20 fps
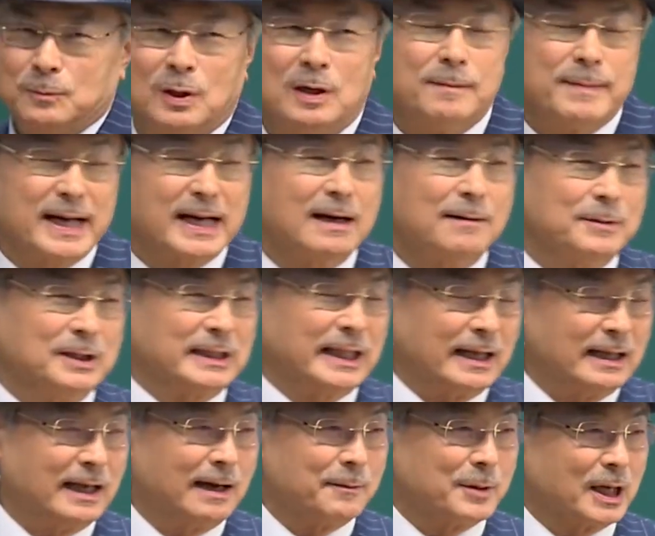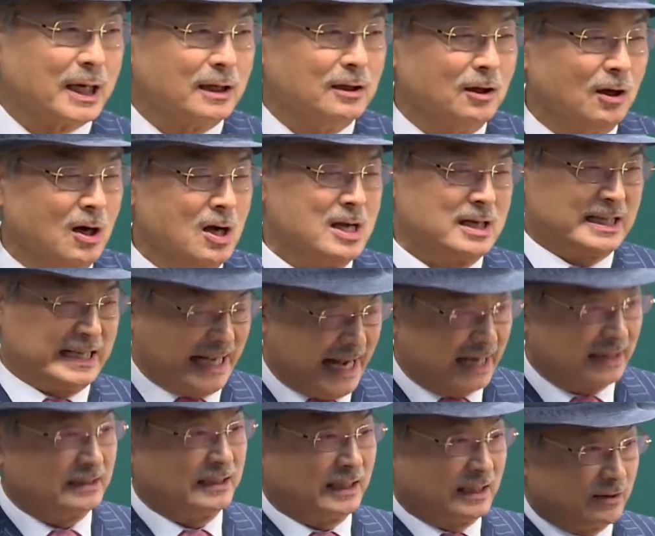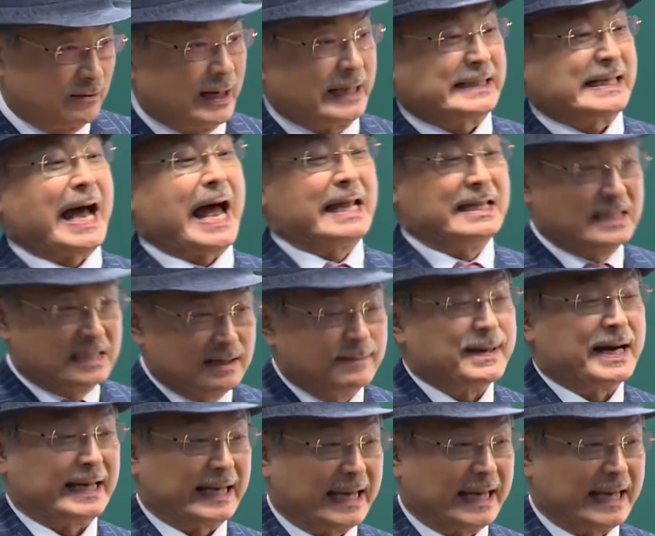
Then all you have to do is come and sit here.